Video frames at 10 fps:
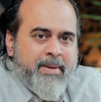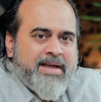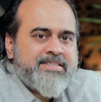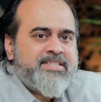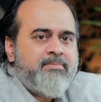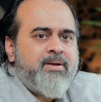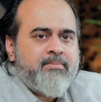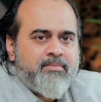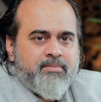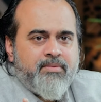
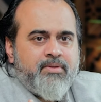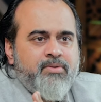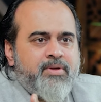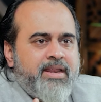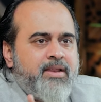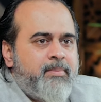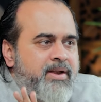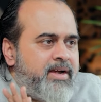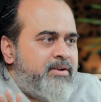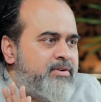maximum you
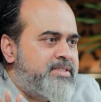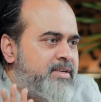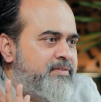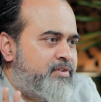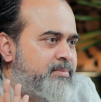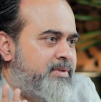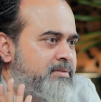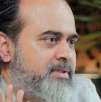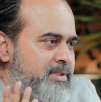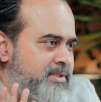can liberate yourself
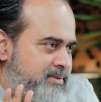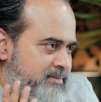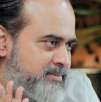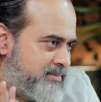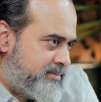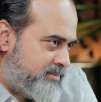from the world.